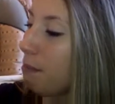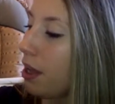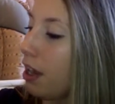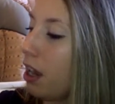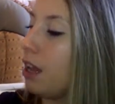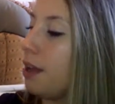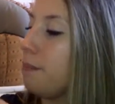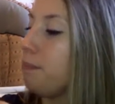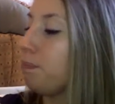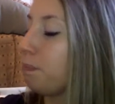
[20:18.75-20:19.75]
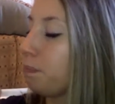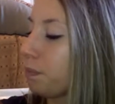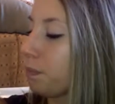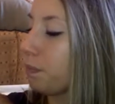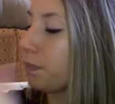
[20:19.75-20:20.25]
But
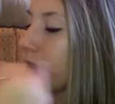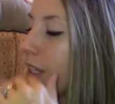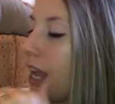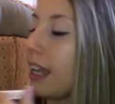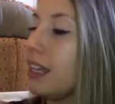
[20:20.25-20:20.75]
I